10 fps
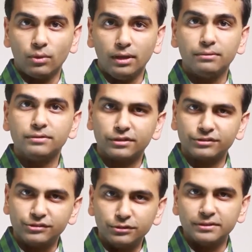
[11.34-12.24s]
Well,
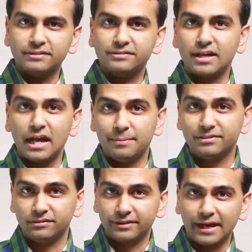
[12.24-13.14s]
there's two things
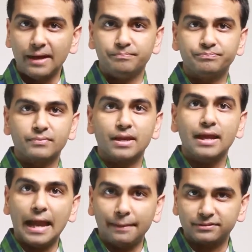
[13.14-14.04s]
economists look at,
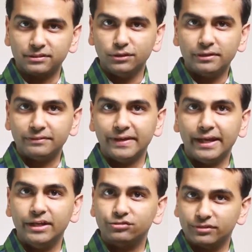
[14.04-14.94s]
absolute
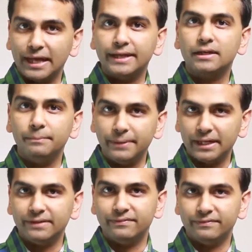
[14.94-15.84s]
advantage and
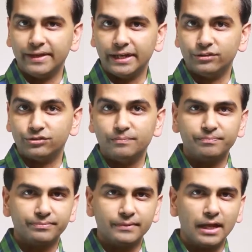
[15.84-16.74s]
comparative advantage.
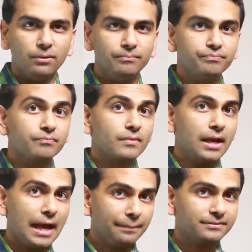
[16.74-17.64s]
Now,
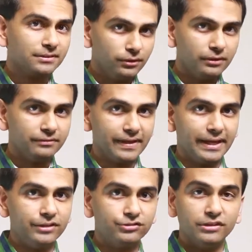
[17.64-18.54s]
absolute
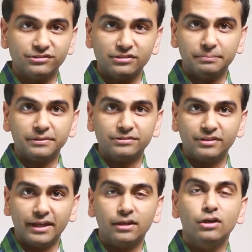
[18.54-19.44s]
advantage is simply
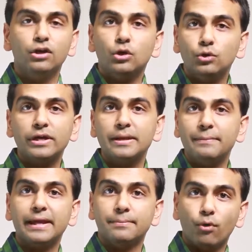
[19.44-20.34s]
saying who can
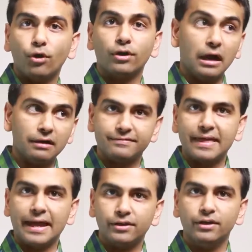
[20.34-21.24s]
make more of
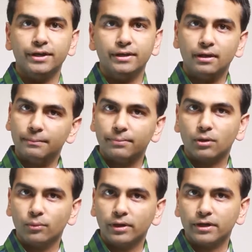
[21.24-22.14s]
that good
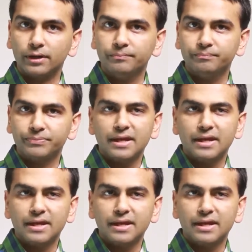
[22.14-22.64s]
per worker.